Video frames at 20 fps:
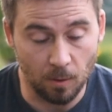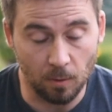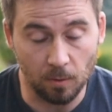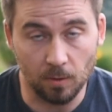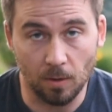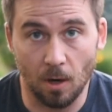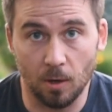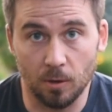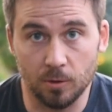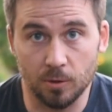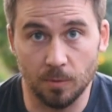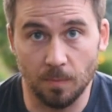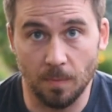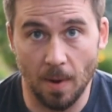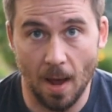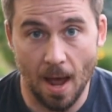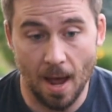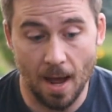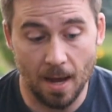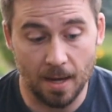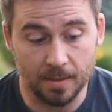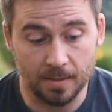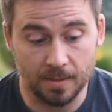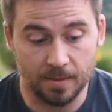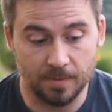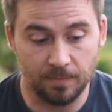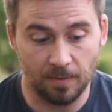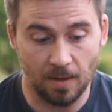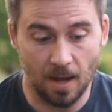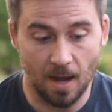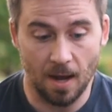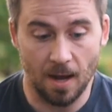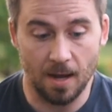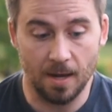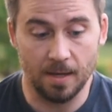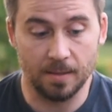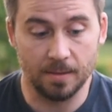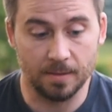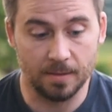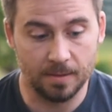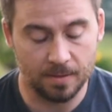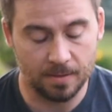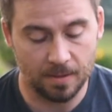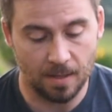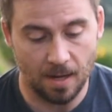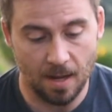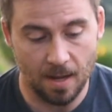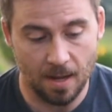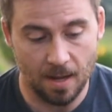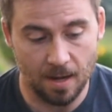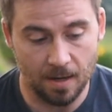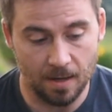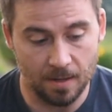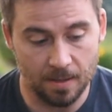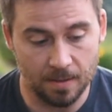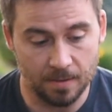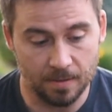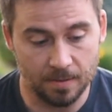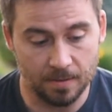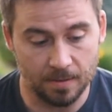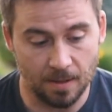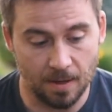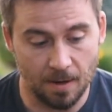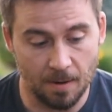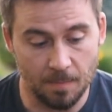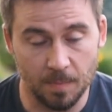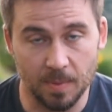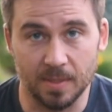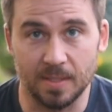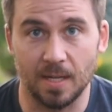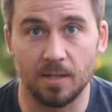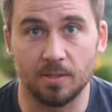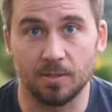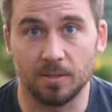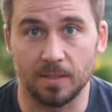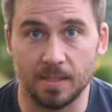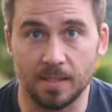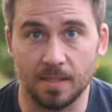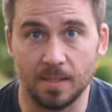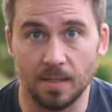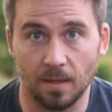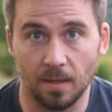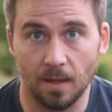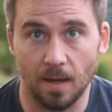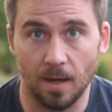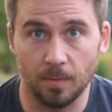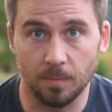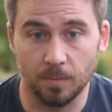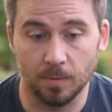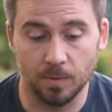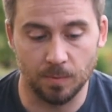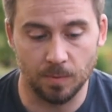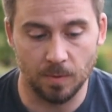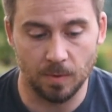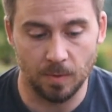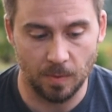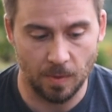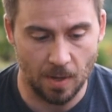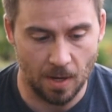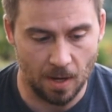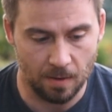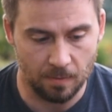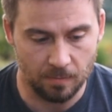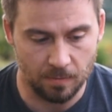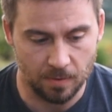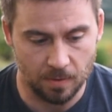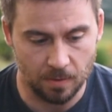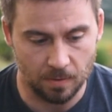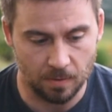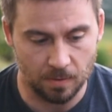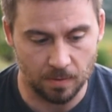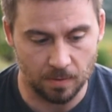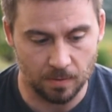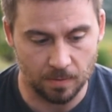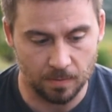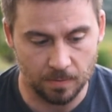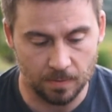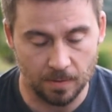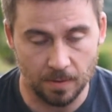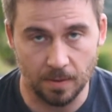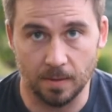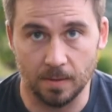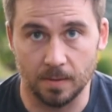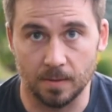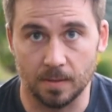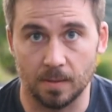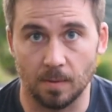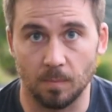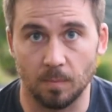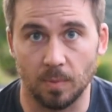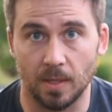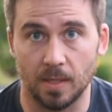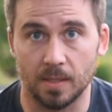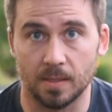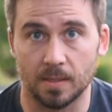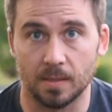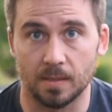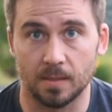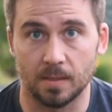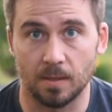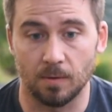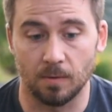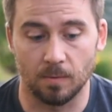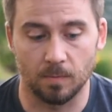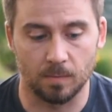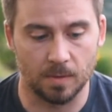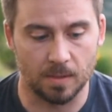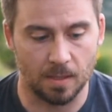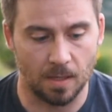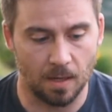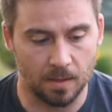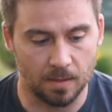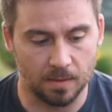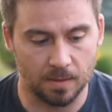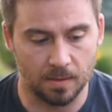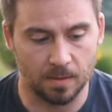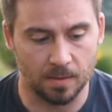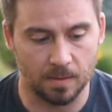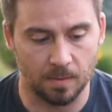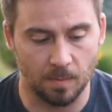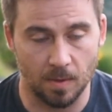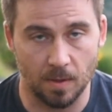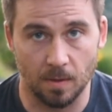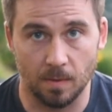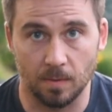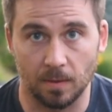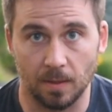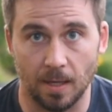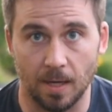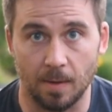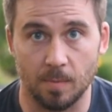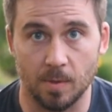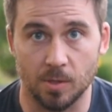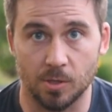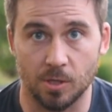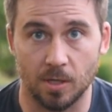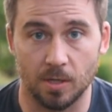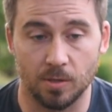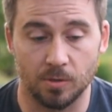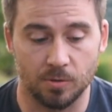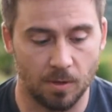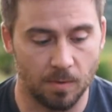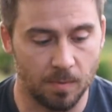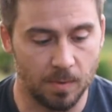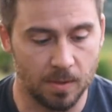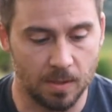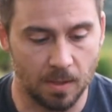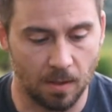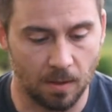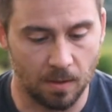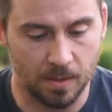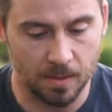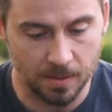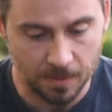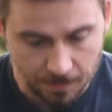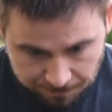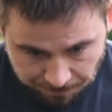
larger bass, flies, and potentially steelhead, which we do have here in some places here in Wisconsin, some of the Lake Michigan tributaries.